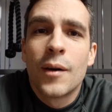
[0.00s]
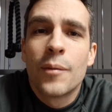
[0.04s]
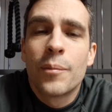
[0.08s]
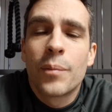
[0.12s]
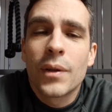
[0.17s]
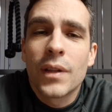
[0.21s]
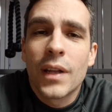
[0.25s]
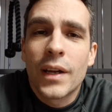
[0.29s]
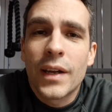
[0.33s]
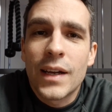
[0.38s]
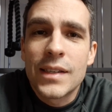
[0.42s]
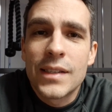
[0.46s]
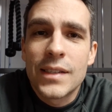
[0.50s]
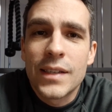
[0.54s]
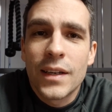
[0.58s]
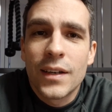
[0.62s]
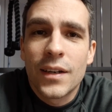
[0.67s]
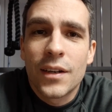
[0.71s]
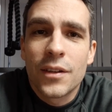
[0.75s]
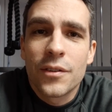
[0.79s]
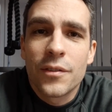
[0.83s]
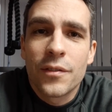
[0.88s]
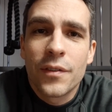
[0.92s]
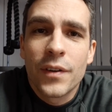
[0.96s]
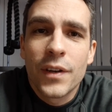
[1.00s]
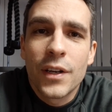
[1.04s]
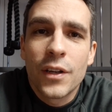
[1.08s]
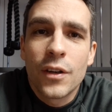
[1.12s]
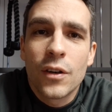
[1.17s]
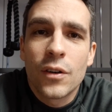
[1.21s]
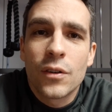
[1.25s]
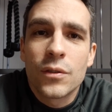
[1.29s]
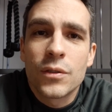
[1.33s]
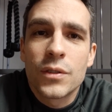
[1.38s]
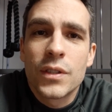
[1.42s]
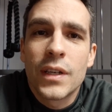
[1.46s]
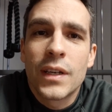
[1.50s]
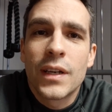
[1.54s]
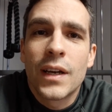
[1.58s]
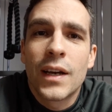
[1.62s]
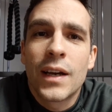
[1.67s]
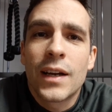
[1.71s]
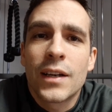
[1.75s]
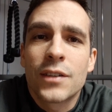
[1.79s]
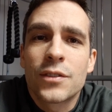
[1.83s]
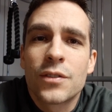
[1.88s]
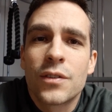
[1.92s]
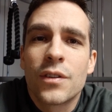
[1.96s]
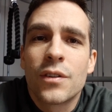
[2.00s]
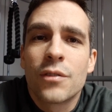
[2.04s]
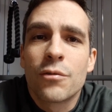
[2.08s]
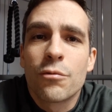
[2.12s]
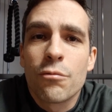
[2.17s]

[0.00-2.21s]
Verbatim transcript: but like I say in other videos, actually the